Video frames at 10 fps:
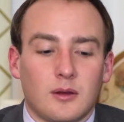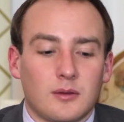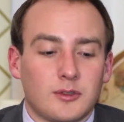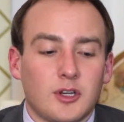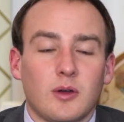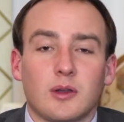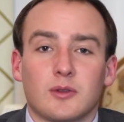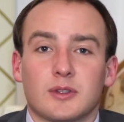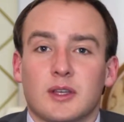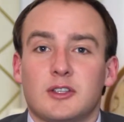showing,
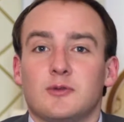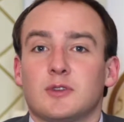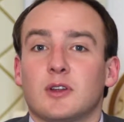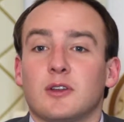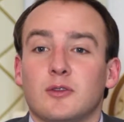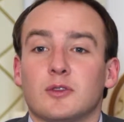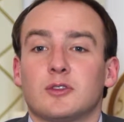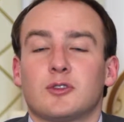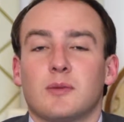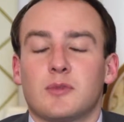was that she was going to do a
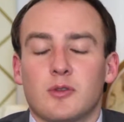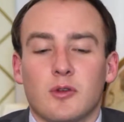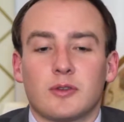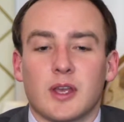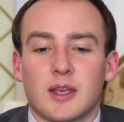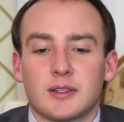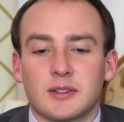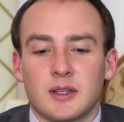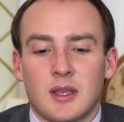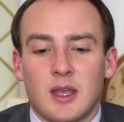strep throat
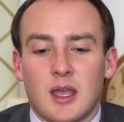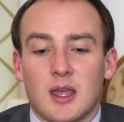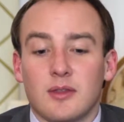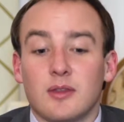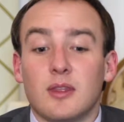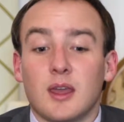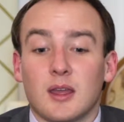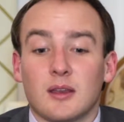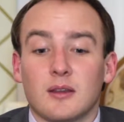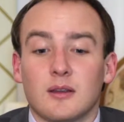test. And
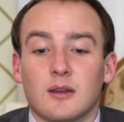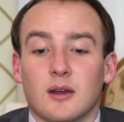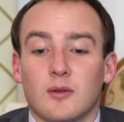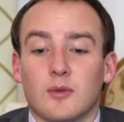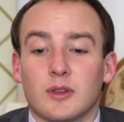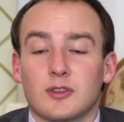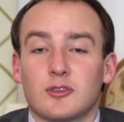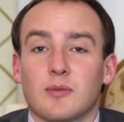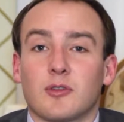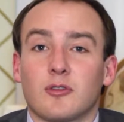then when the
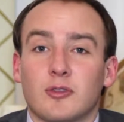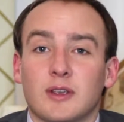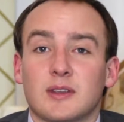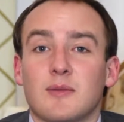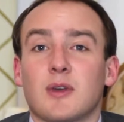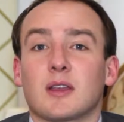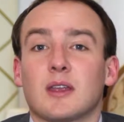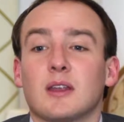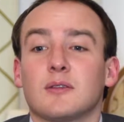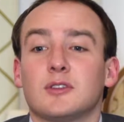strep throat test came back
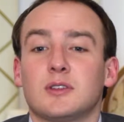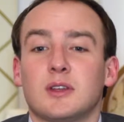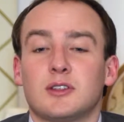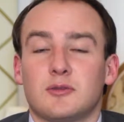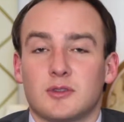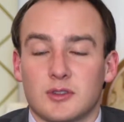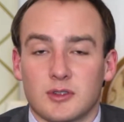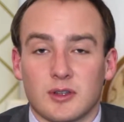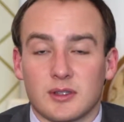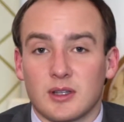negative, she said she was just
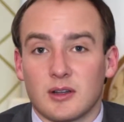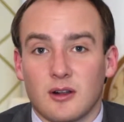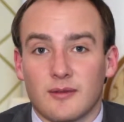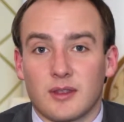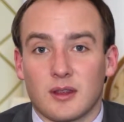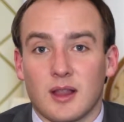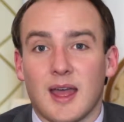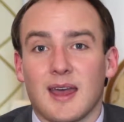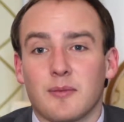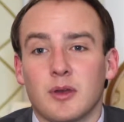going to send it off to the
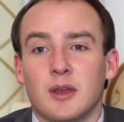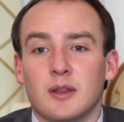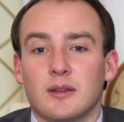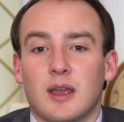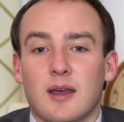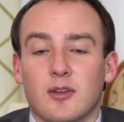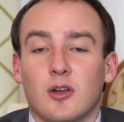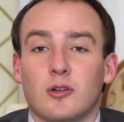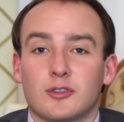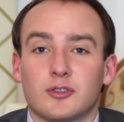lab to have a
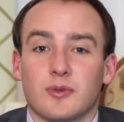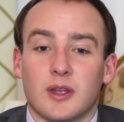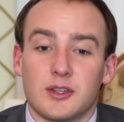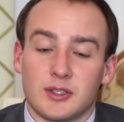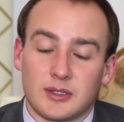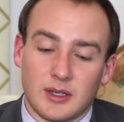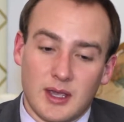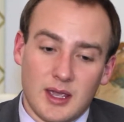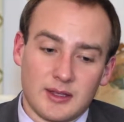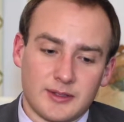culture ran just in
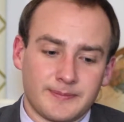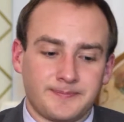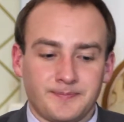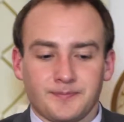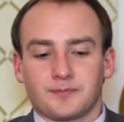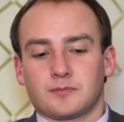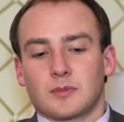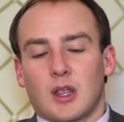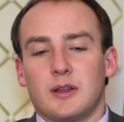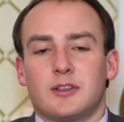case.
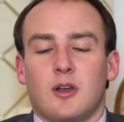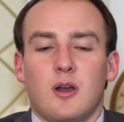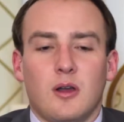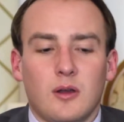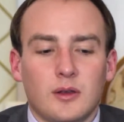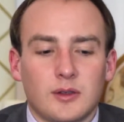And so